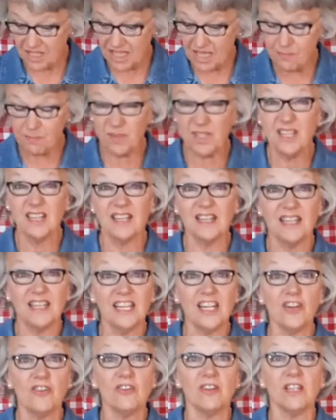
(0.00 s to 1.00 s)
people
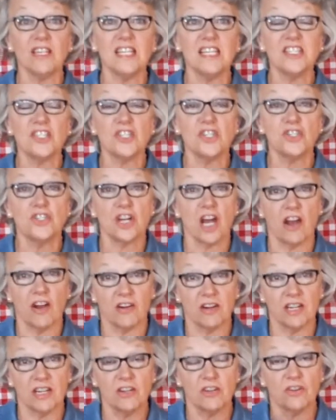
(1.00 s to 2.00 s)
literally
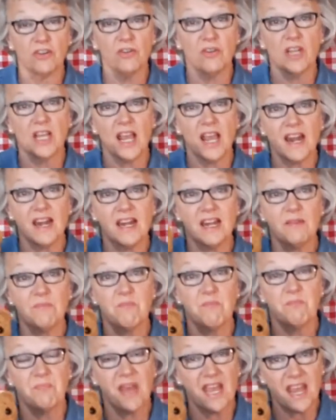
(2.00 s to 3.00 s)
started creating
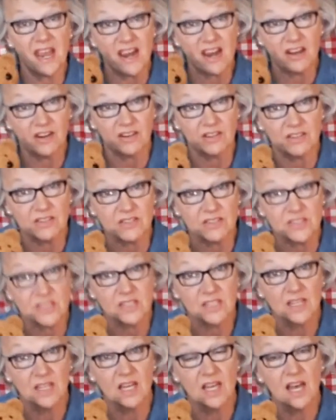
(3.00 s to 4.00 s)
bears
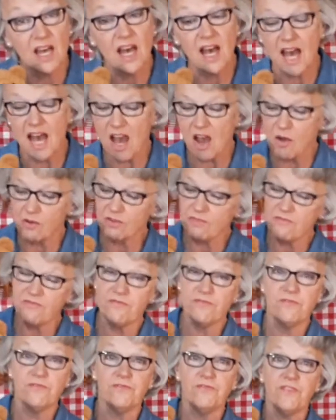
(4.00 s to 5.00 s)
out of
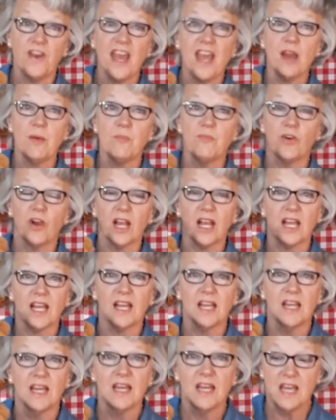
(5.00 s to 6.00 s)
fabric
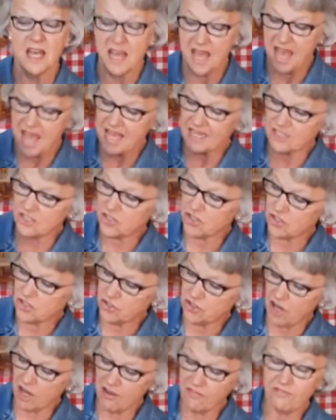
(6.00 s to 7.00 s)
and
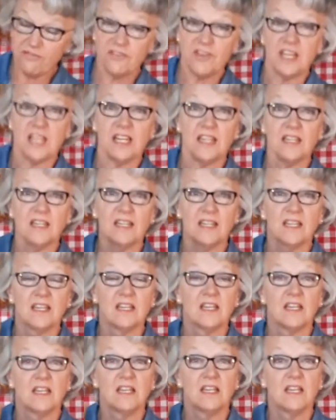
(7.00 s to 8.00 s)
stuffing.
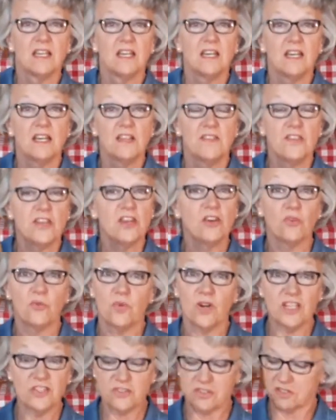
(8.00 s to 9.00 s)
The
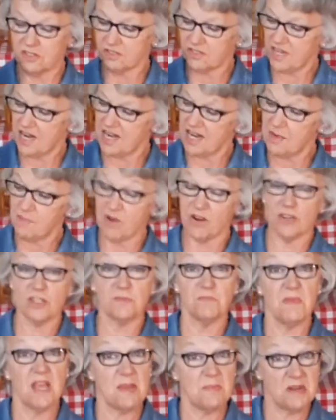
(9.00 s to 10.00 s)
original teddy bears
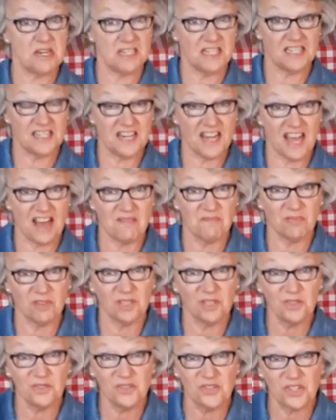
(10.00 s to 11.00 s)
maybe didn't have
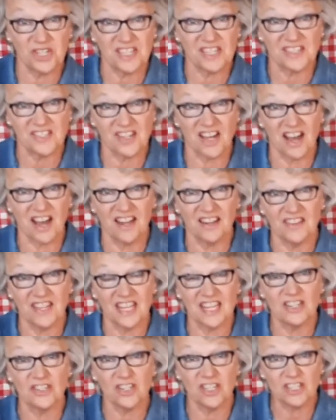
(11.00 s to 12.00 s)
blue jeans on.
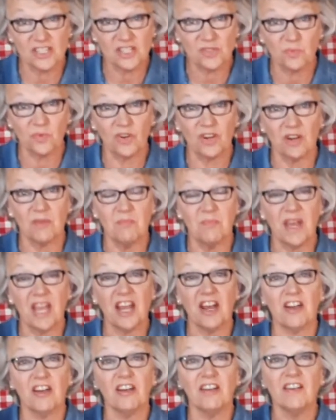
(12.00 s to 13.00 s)
They just were a
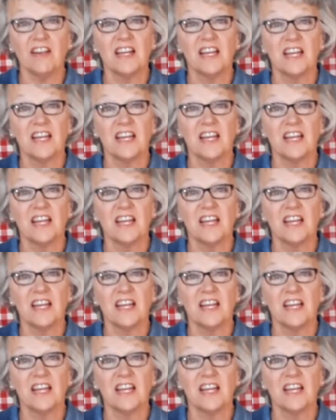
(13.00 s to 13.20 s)
bear.